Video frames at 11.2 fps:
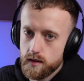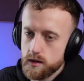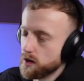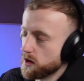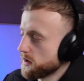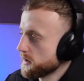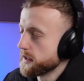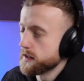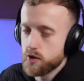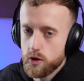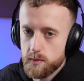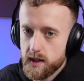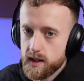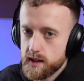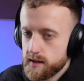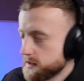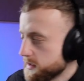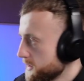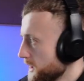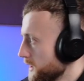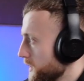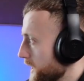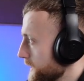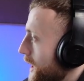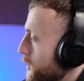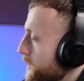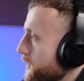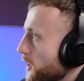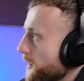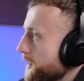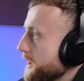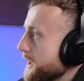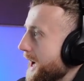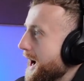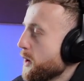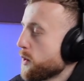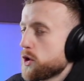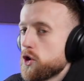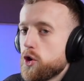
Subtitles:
you know, it's going to be an easier sale, right? Now we've got to think, how can